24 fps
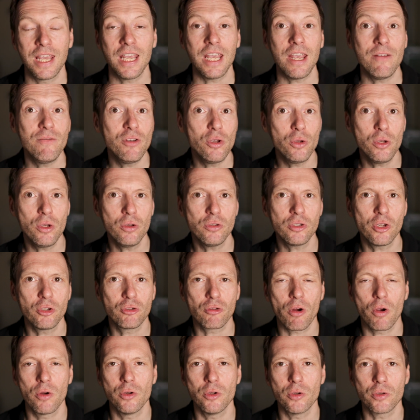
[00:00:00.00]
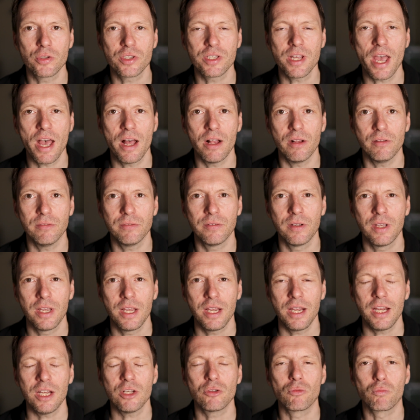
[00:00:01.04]
If you use a drone yourself,
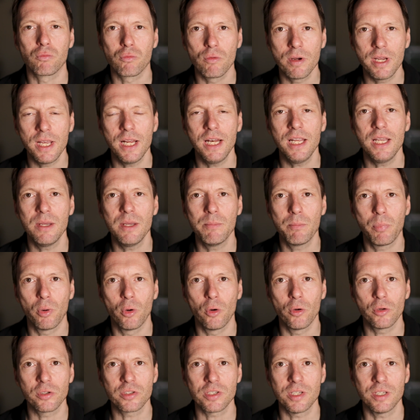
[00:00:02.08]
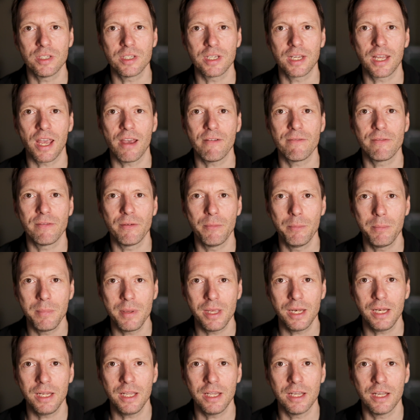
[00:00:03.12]
it's really important to get
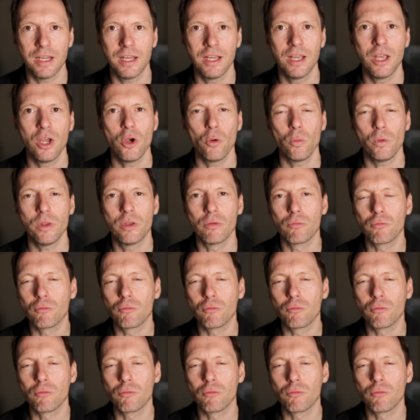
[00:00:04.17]
familiar with the